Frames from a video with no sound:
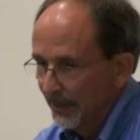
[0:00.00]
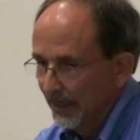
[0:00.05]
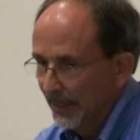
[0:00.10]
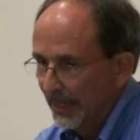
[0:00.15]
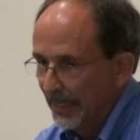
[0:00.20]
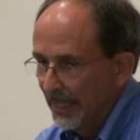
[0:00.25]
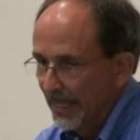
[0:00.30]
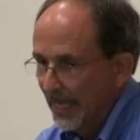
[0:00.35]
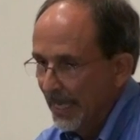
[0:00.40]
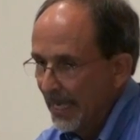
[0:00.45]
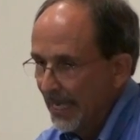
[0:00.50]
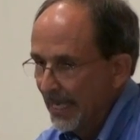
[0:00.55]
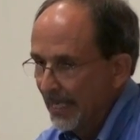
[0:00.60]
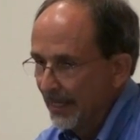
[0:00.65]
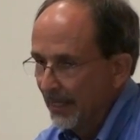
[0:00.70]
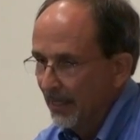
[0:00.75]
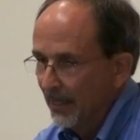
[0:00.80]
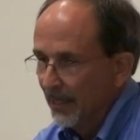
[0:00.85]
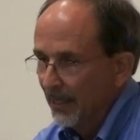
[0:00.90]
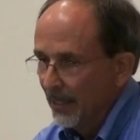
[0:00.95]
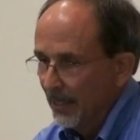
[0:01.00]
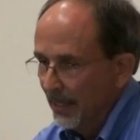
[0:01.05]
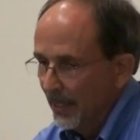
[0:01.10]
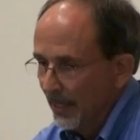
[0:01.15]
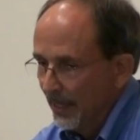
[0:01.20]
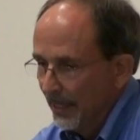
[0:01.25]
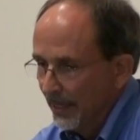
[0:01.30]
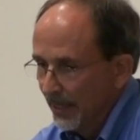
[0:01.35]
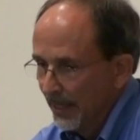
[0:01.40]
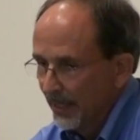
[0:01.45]
98,
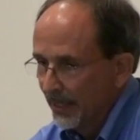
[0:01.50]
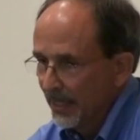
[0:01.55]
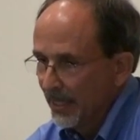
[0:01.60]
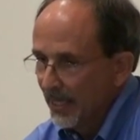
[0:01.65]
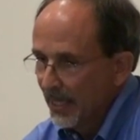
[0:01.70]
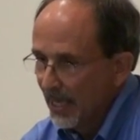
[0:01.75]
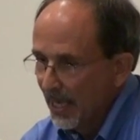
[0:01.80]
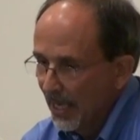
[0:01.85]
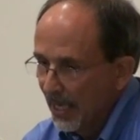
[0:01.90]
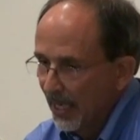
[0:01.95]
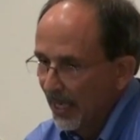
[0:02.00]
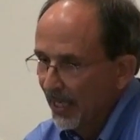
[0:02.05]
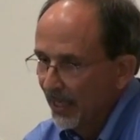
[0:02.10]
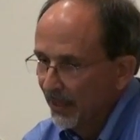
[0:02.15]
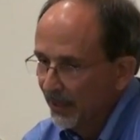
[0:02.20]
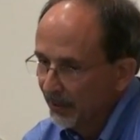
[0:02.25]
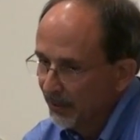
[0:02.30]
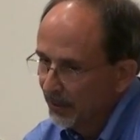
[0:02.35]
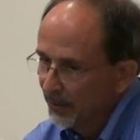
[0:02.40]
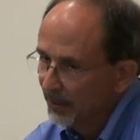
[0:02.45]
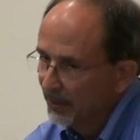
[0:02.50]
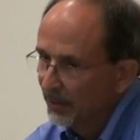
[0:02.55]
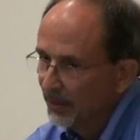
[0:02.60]
99,